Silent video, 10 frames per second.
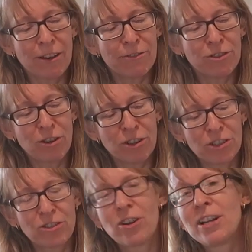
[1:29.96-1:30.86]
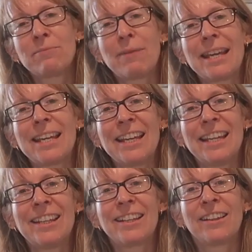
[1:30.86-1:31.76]
I've not tried making
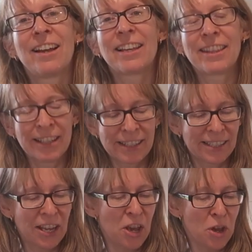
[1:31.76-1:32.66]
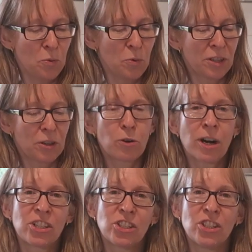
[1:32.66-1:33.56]
anything like this with
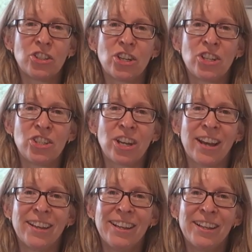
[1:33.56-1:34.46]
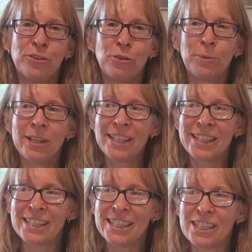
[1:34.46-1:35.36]
crushed ginger. Normally
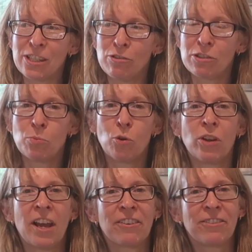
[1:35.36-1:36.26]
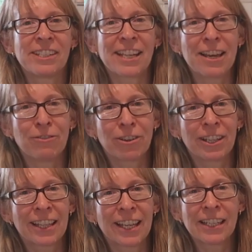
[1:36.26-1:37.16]
this is used more like for
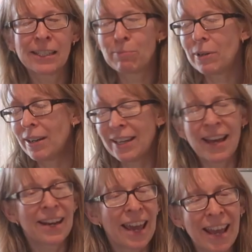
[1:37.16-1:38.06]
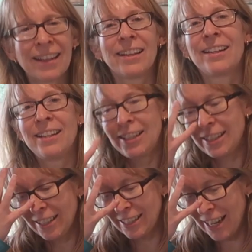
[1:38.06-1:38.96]
savoury things, but I can't handle it in
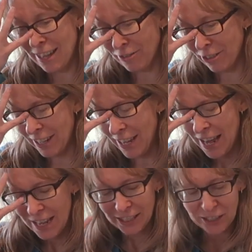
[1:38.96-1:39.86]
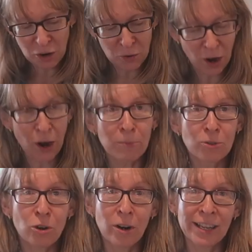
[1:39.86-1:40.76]
anything savoury. So I'm
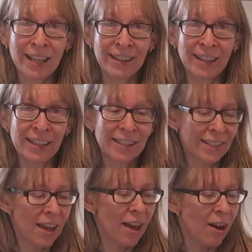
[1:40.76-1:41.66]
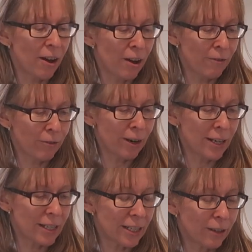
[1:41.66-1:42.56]
trying this. I've
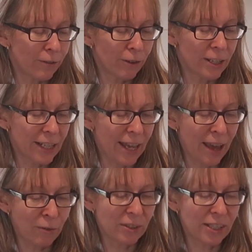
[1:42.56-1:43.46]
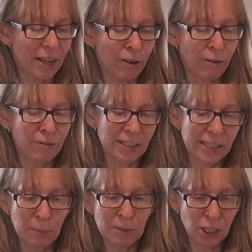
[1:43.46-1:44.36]
read different accounts of
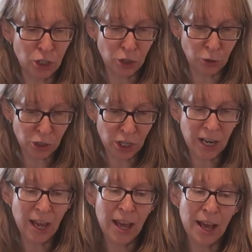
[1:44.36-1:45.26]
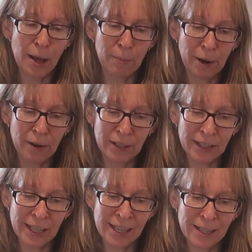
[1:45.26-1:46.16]
substitution,
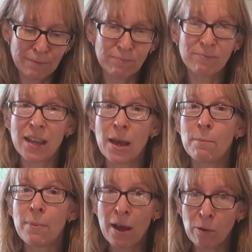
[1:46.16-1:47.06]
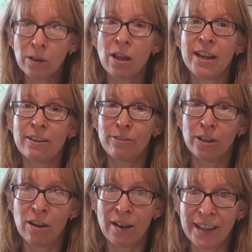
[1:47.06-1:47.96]
apparently about like for
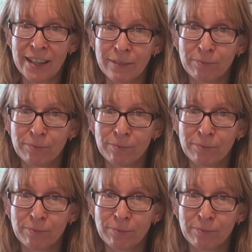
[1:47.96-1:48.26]
like.